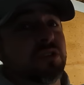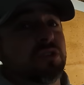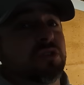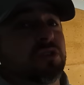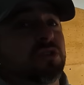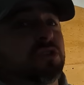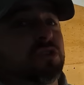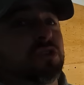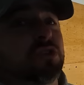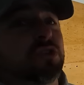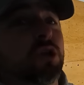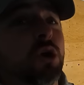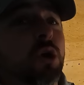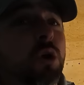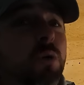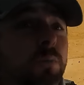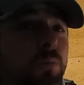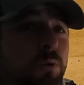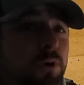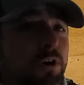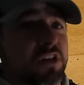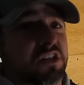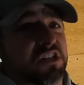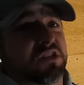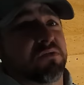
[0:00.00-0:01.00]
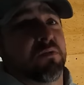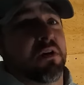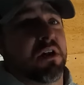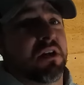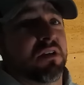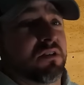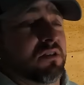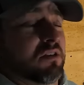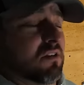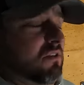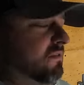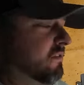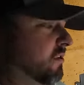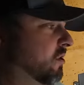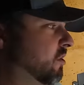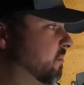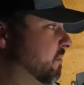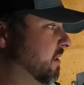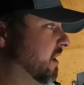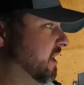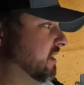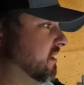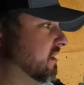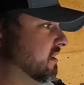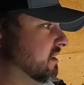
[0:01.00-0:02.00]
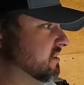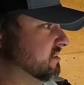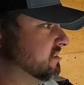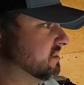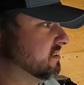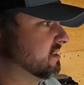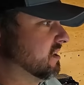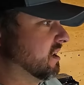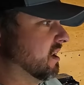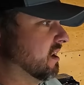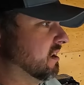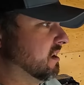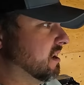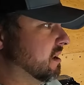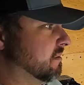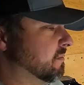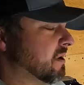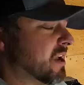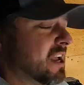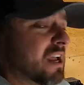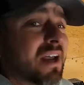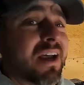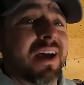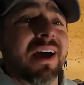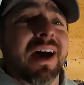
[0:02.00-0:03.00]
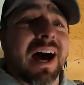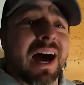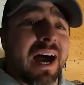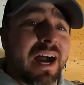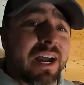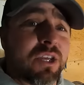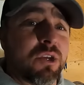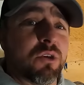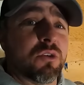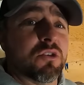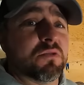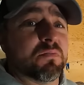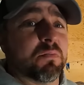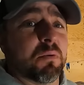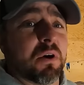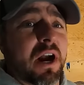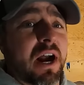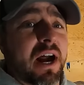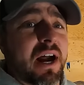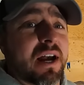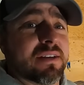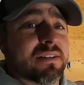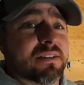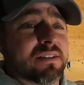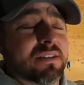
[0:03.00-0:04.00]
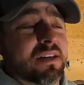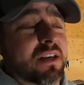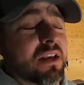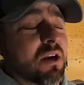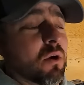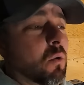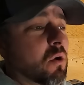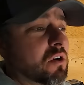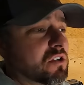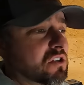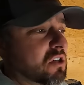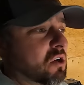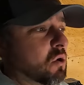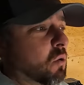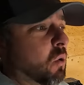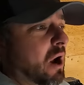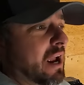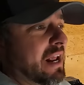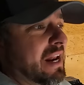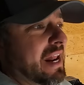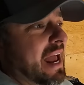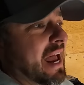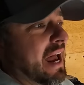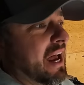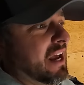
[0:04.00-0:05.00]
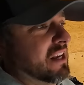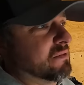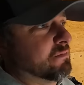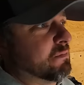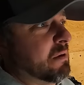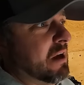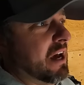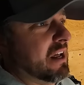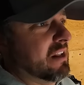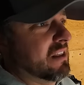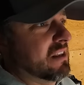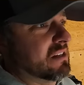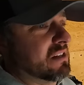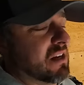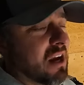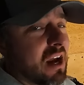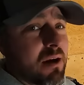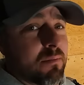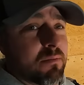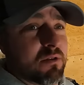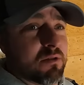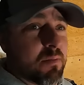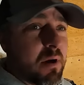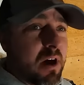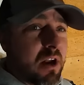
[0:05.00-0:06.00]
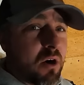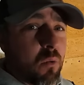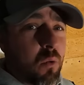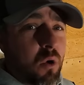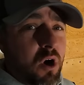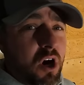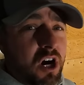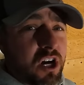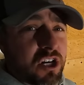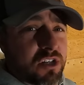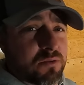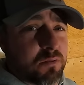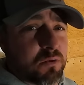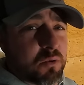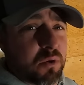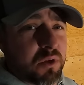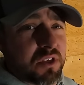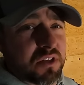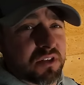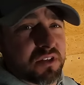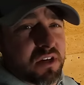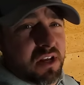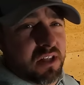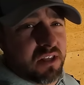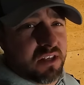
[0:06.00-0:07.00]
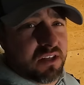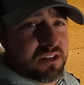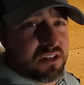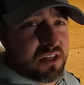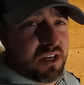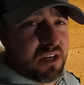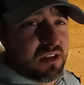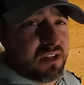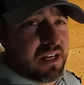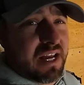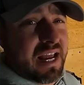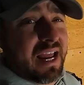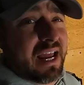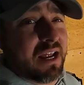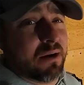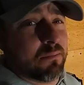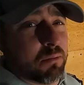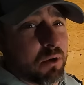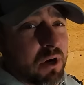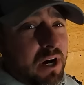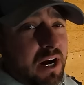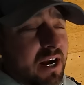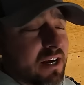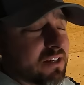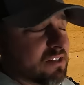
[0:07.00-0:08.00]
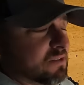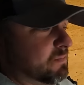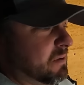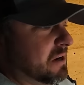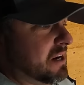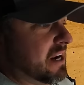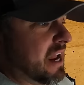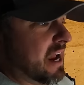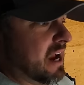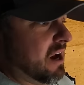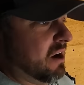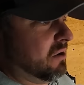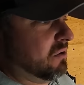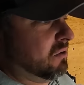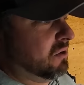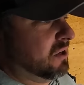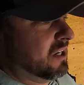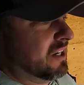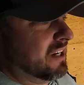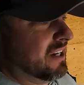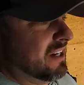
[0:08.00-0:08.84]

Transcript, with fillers: is super expensive. Oh my goodness, has it gone up. I used brass. It wasn't quite as bad at the time. It was about a wash between the stainless steel and brass, but now